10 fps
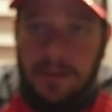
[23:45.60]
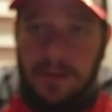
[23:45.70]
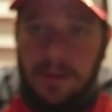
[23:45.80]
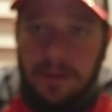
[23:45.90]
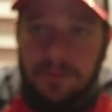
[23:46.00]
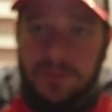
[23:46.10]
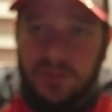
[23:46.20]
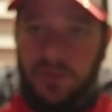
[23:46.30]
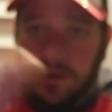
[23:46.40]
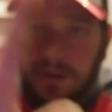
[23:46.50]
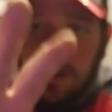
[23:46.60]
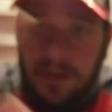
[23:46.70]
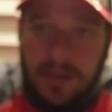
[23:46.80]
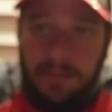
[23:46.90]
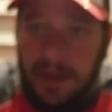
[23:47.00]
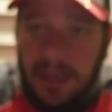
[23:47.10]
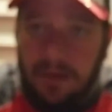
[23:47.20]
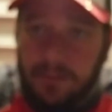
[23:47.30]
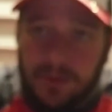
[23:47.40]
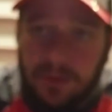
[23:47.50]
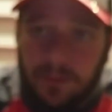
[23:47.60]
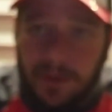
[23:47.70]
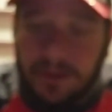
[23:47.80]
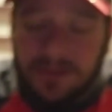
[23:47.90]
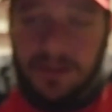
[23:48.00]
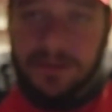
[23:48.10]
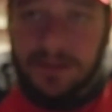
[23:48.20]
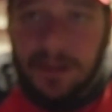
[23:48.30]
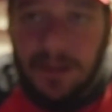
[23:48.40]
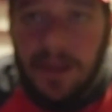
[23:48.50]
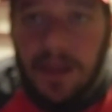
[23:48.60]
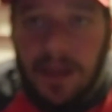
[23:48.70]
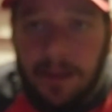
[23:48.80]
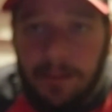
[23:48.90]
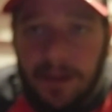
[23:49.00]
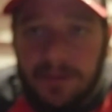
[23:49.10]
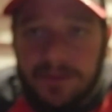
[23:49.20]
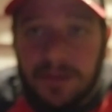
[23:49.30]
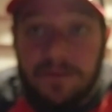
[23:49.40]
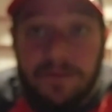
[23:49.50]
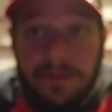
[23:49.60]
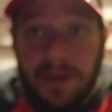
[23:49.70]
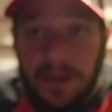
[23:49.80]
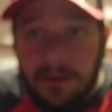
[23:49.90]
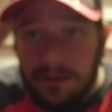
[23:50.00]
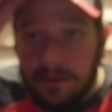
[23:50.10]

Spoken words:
And trying to get my camera to readjust. I apologize for that.